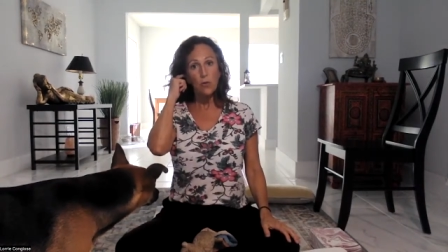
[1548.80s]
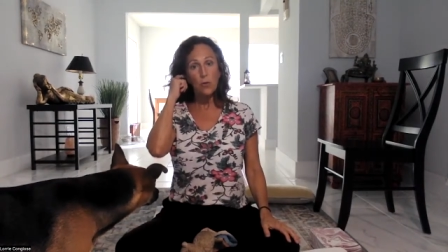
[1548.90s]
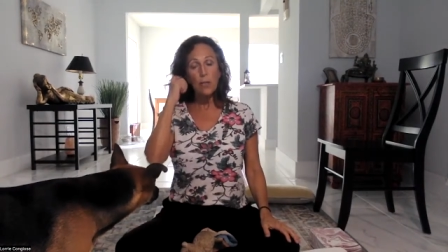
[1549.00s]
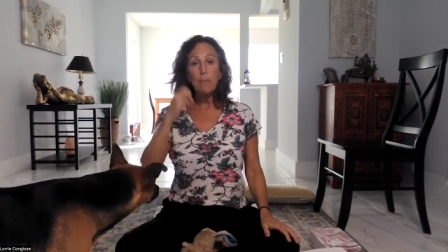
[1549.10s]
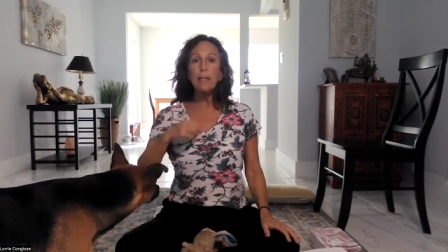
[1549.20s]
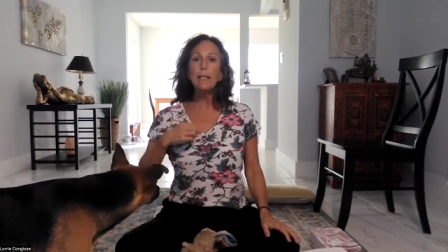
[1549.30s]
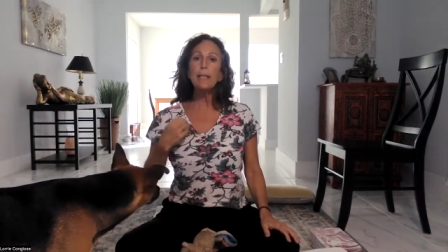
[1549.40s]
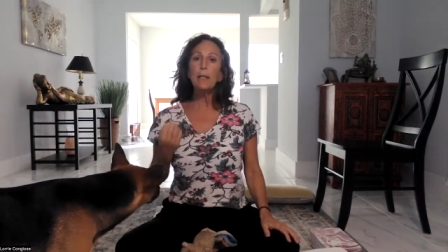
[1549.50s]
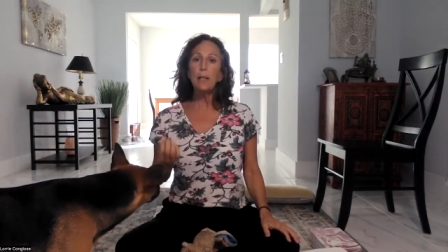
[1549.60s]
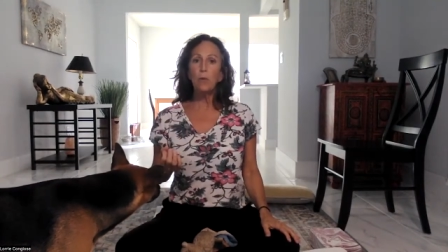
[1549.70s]

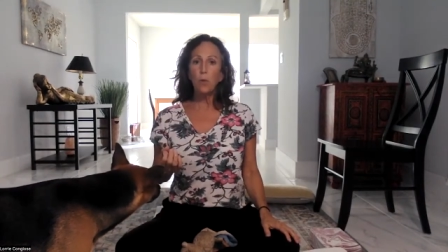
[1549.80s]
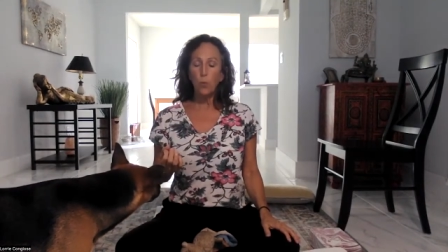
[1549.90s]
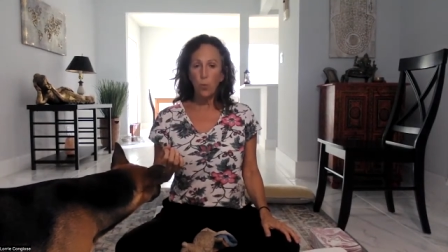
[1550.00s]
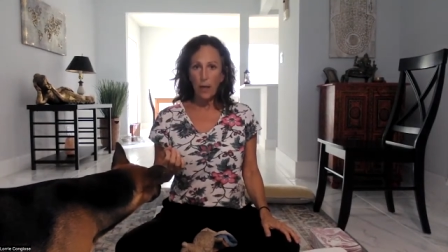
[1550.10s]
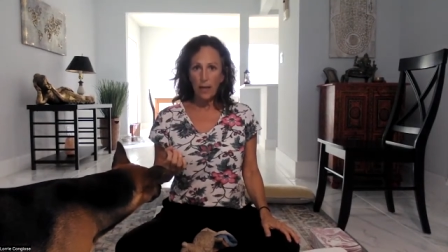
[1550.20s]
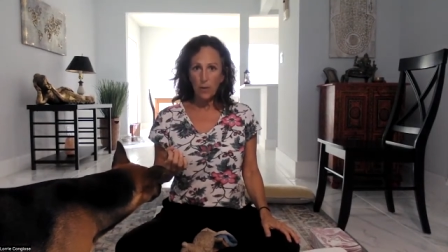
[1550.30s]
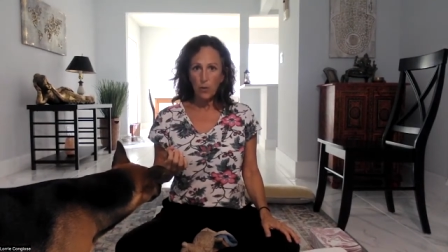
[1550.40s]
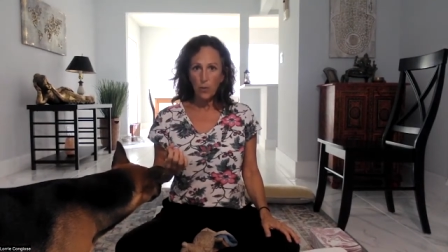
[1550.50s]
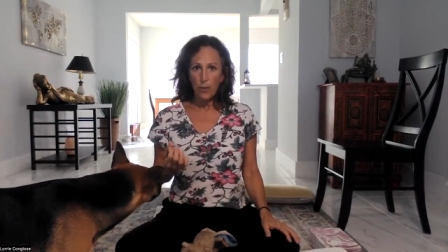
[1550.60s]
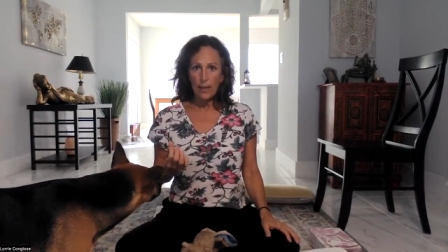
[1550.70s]
typically when
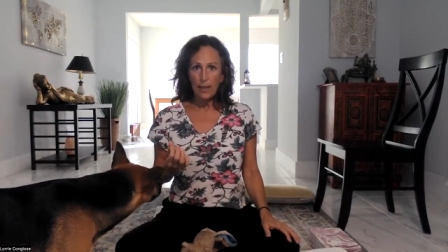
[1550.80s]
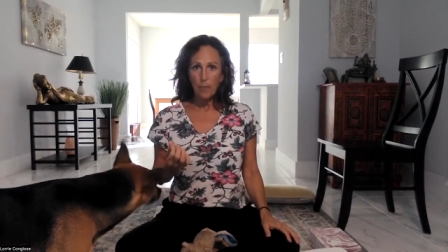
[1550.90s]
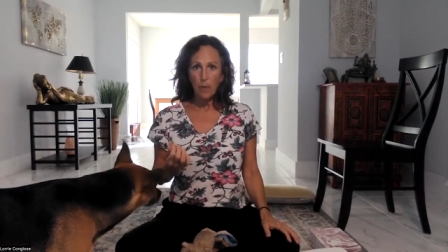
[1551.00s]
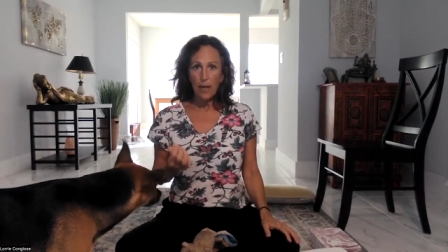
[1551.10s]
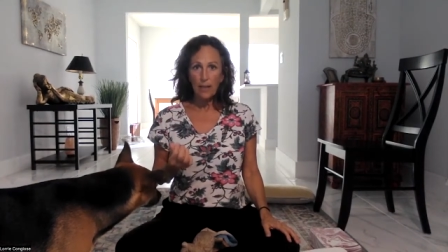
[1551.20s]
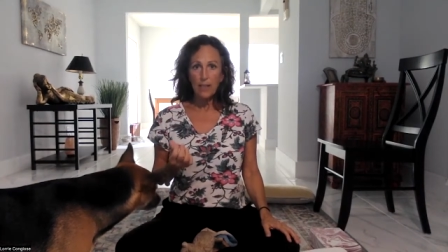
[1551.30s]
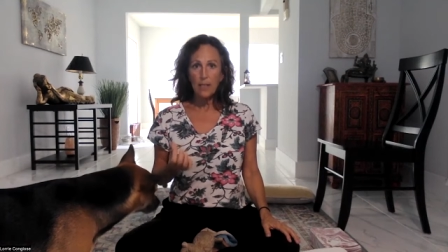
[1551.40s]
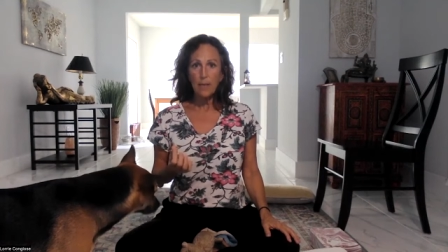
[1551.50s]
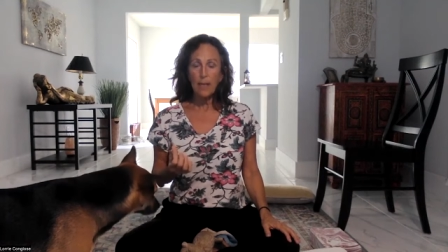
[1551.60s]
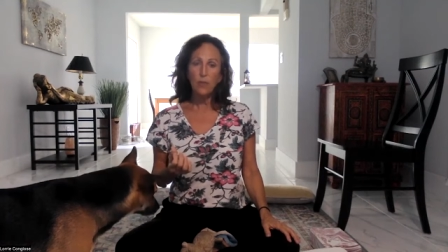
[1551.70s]
we practice
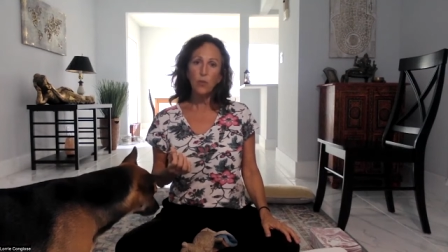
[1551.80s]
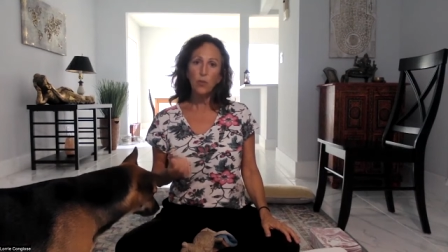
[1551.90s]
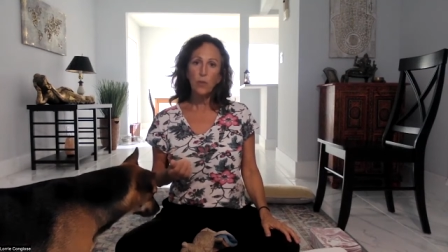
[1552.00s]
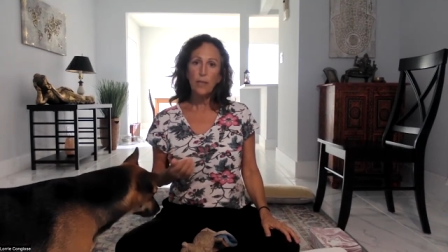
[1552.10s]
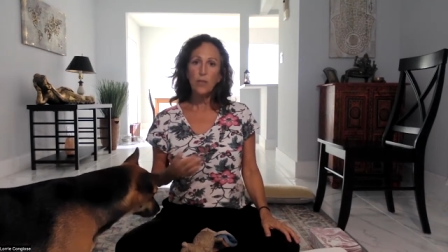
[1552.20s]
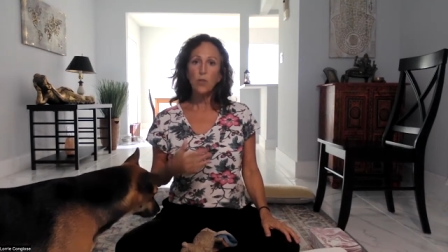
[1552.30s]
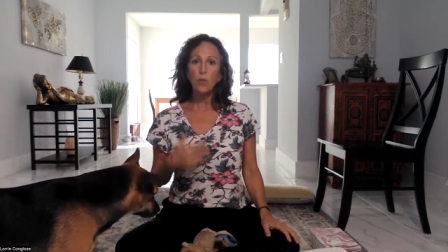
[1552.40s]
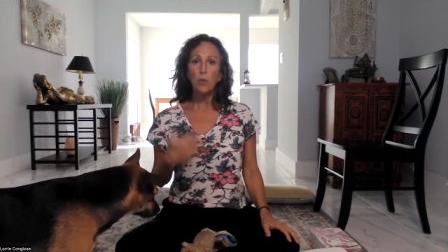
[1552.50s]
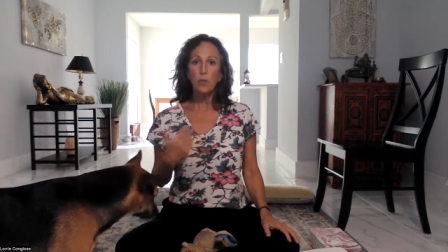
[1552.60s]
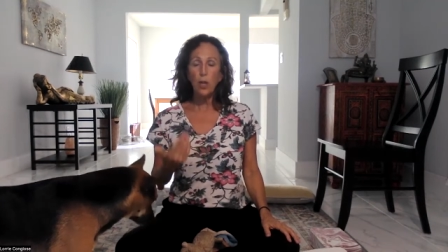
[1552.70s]
spinal twist
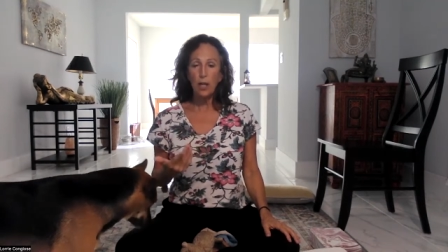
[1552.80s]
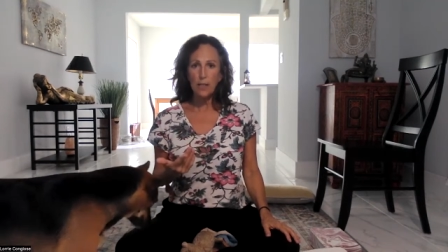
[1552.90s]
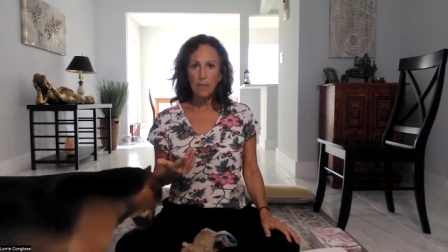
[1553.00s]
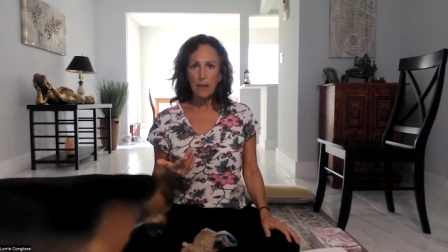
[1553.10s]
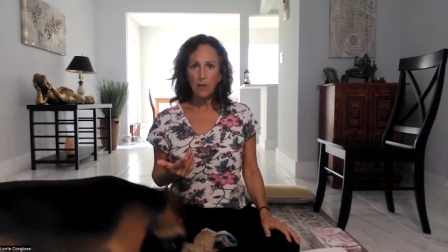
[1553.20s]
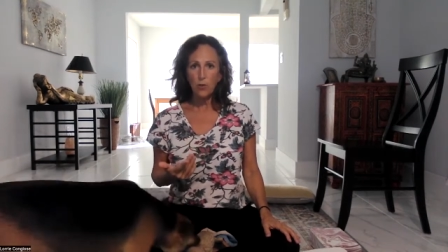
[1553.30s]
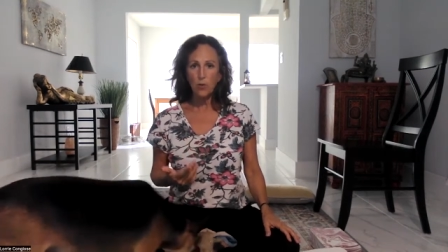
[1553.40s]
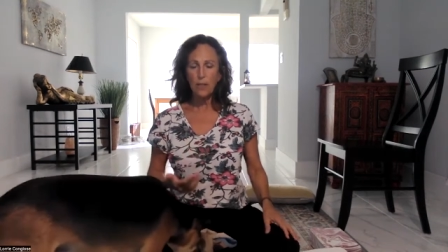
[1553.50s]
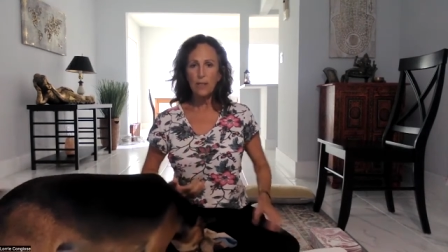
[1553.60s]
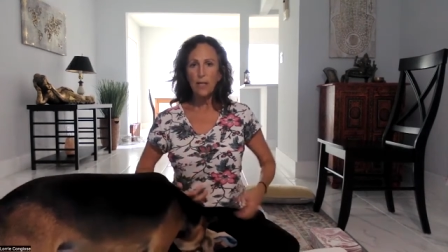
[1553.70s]
or we're taught spinal
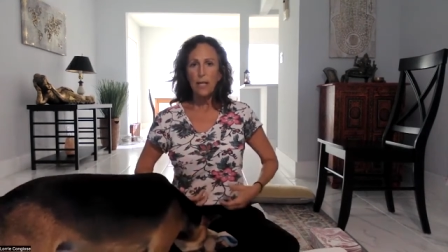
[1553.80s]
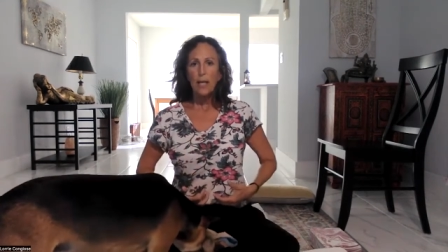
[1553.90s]
twist,